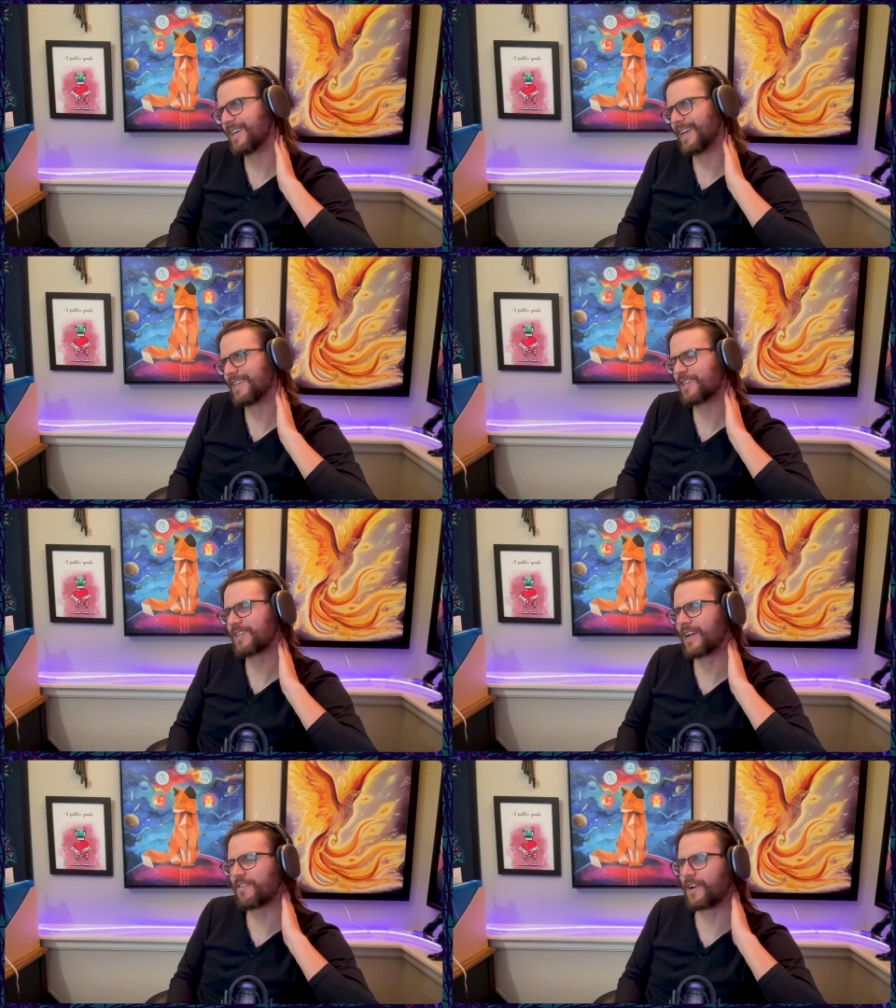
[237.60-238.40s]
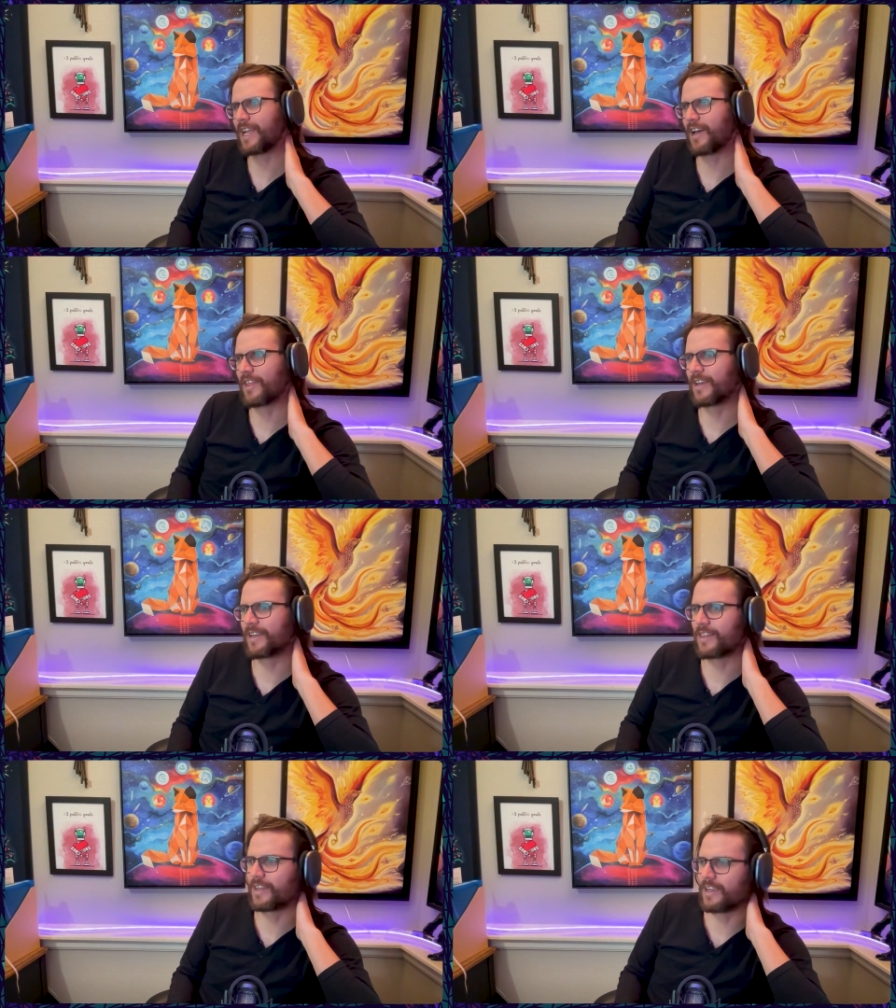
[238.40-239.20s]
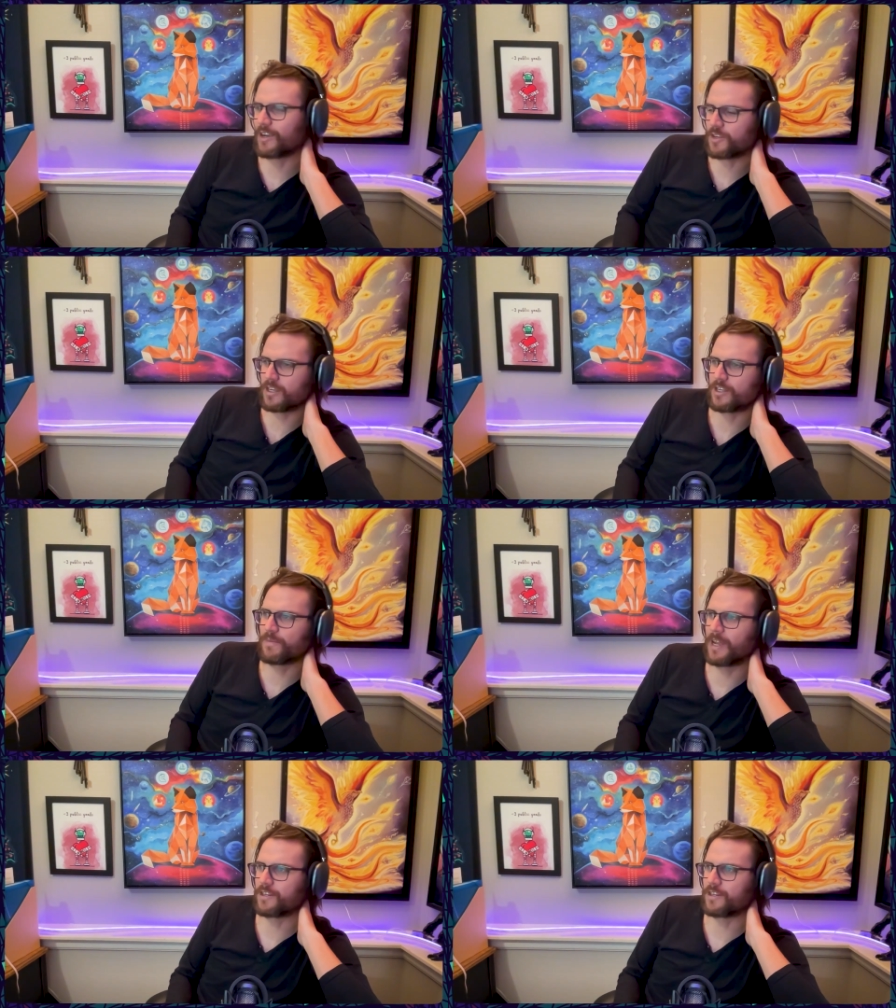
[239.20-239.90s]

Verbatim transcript: It's just kind of funny how the ecosystem